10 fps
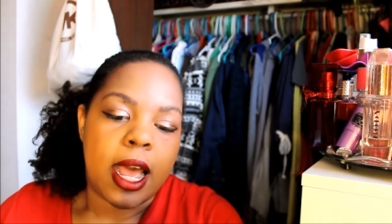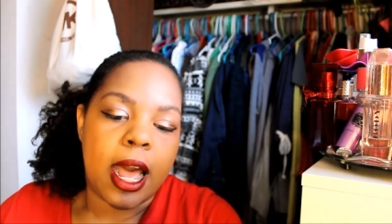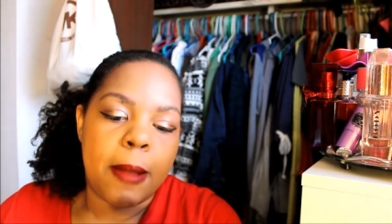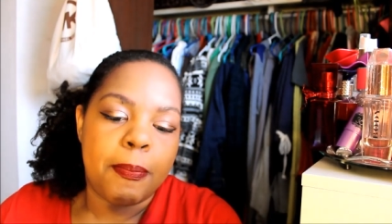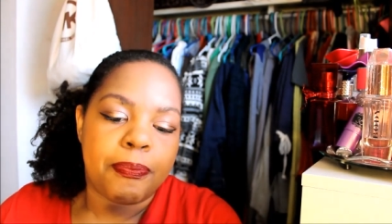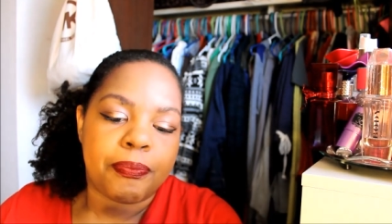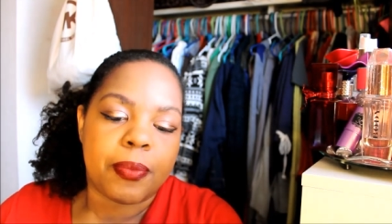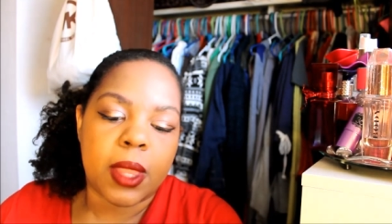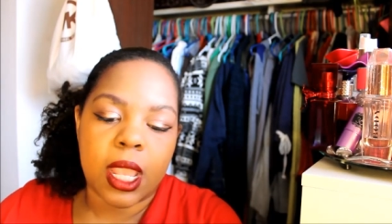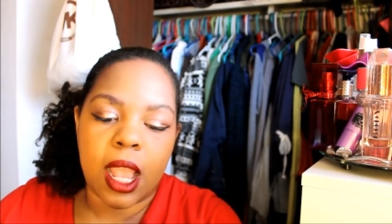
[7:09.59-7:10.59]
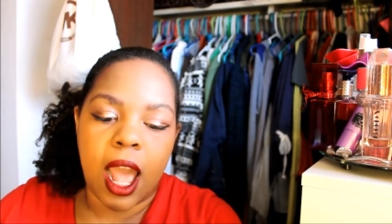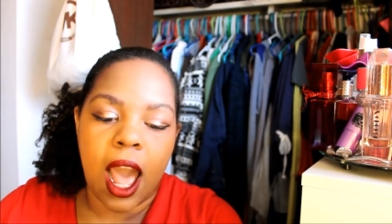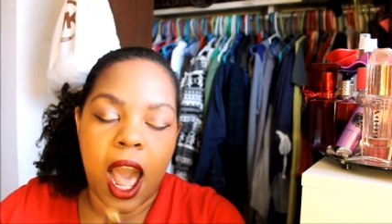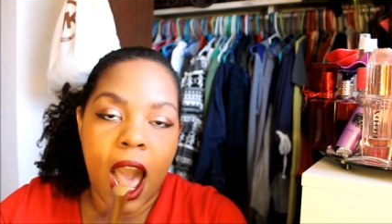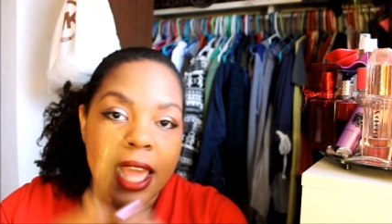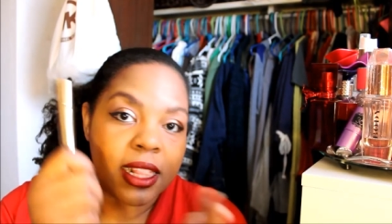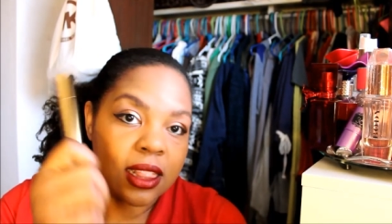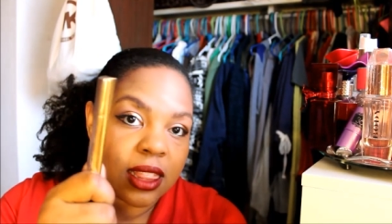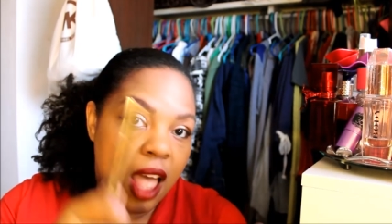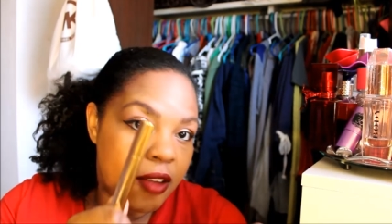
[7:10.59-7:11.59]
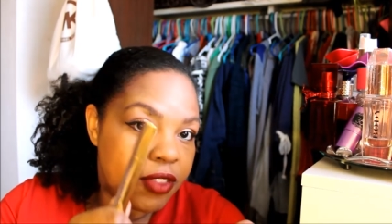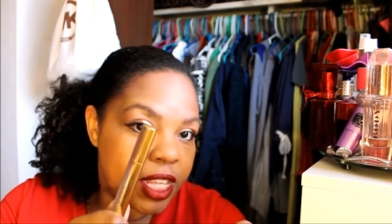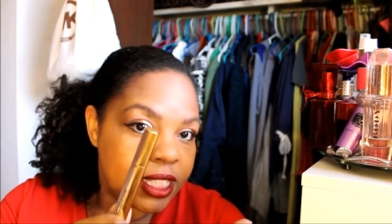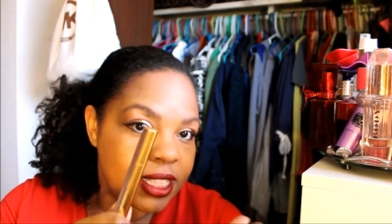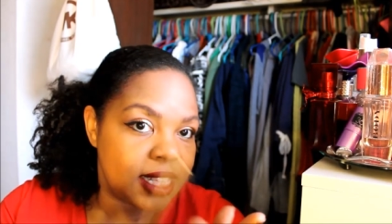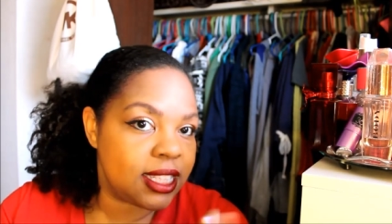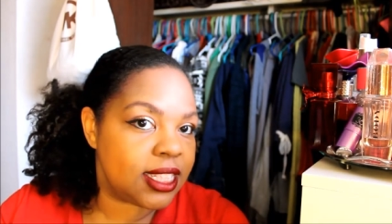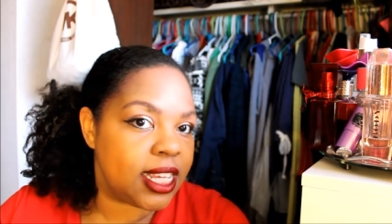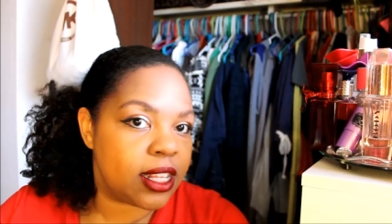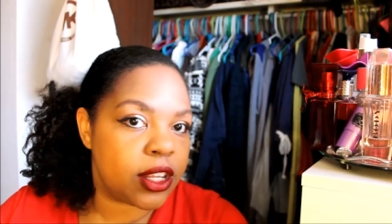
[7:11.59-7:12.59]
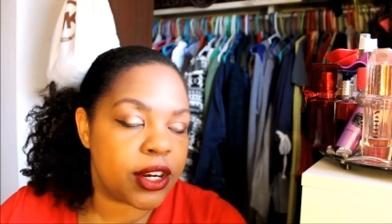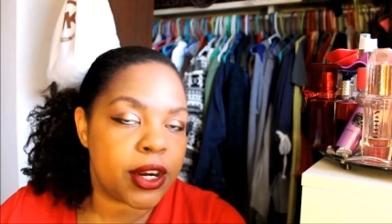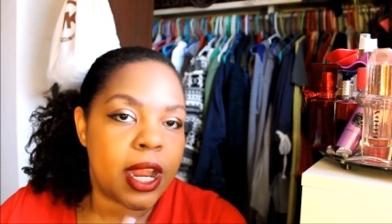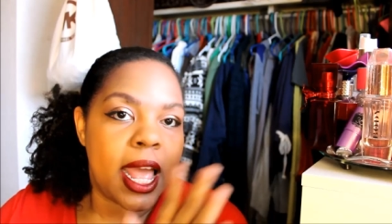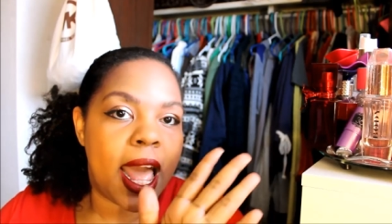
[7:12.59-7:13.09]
I love this concealer.